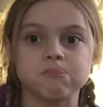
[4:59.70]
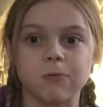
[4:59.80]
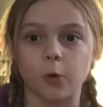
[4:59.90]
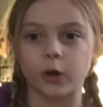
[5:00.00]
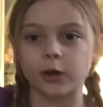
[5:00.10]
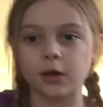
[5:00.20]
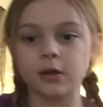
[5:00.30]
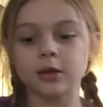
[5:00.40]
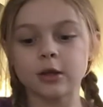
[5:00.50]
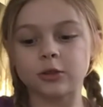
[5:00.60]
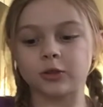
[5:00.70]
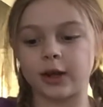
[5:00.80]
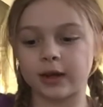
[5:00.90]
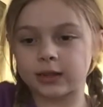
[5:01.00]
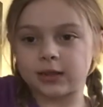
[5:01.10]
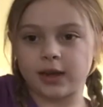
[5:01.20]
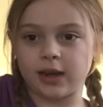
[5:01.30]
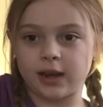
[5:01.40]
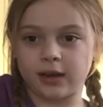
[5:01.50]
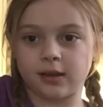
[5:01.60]
or you try not to hit
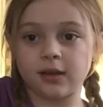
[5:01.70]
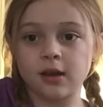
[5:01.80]
on